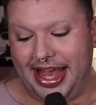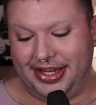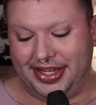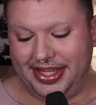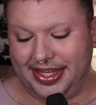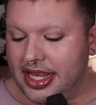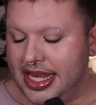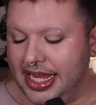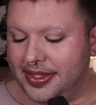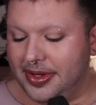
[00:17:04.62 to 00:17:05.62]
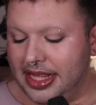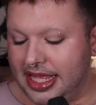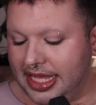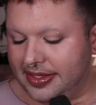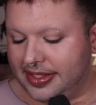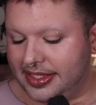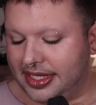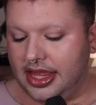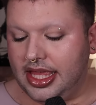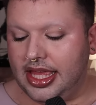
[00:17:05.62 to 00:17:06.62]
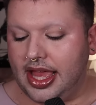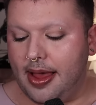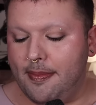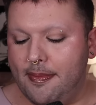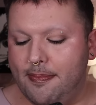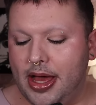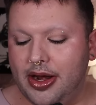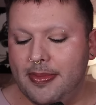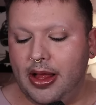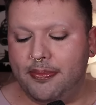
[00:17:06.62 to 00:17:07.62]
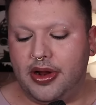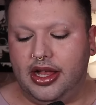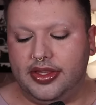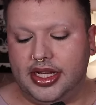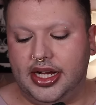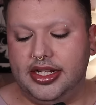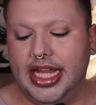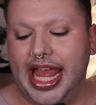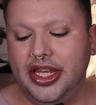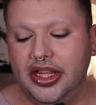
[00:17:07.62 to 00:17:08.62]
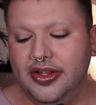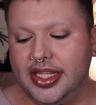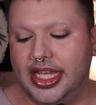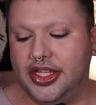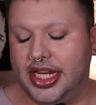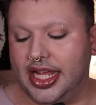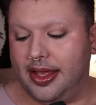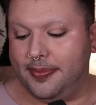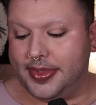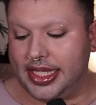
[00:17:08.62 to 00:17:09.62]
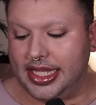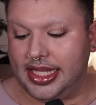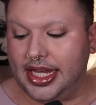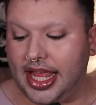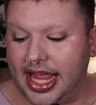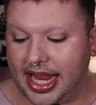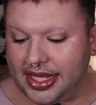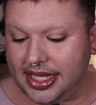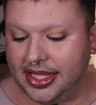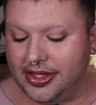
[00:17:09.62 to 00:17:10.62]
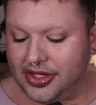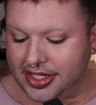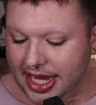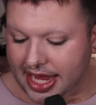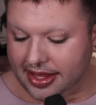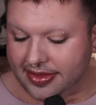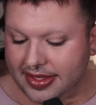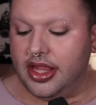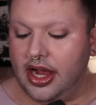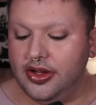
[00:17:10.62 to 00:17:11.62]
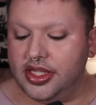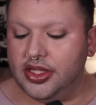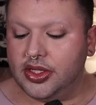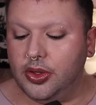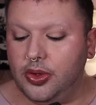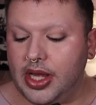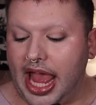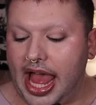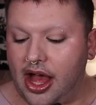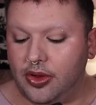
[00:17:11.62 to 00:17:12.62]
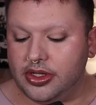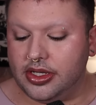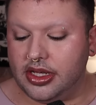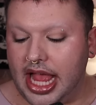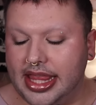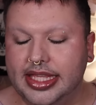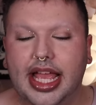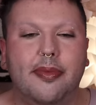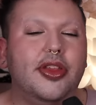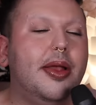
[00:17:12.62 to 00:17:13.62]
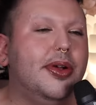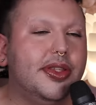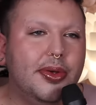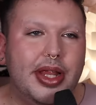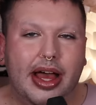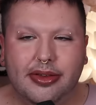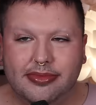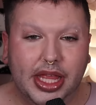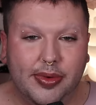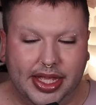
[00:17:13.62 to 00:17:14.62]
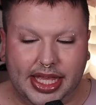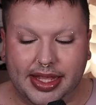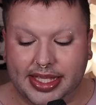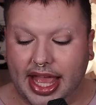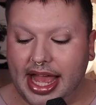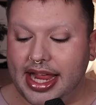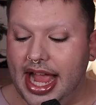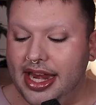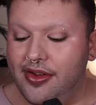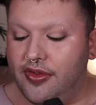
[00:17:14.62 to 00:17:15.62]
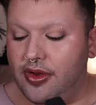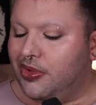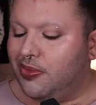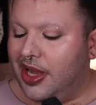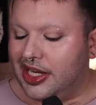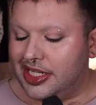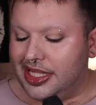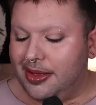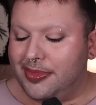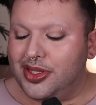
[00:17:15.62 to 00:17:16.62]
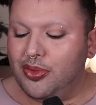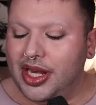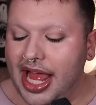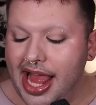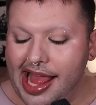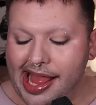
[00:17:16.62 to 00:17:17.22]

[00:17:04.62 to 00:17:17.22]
actually. Nyx released the Butter Melt Bronzer, $10 each, and it comes in eight shades. They are sold out at this time, or they were sold out really quickly because I, I kind of was watching them. So when I